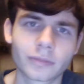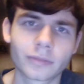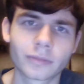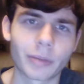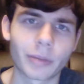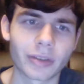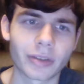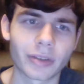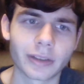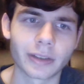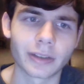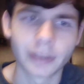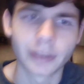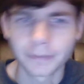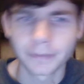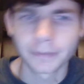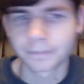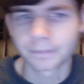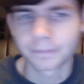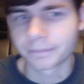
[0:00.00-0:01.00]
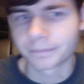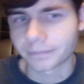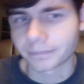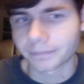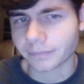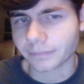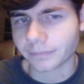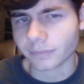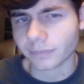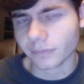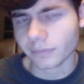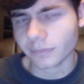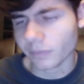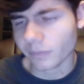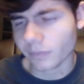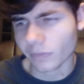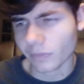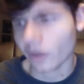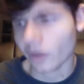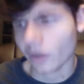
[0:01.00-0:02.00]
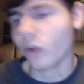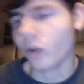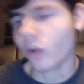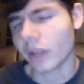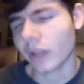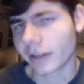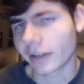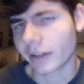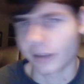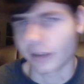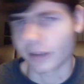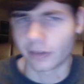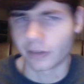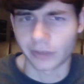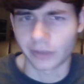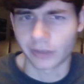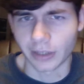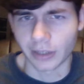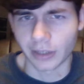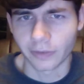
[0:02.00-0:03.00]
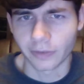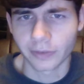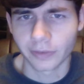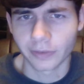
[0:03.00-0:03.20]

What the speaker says: imprisoned. A whole lot of different stuff.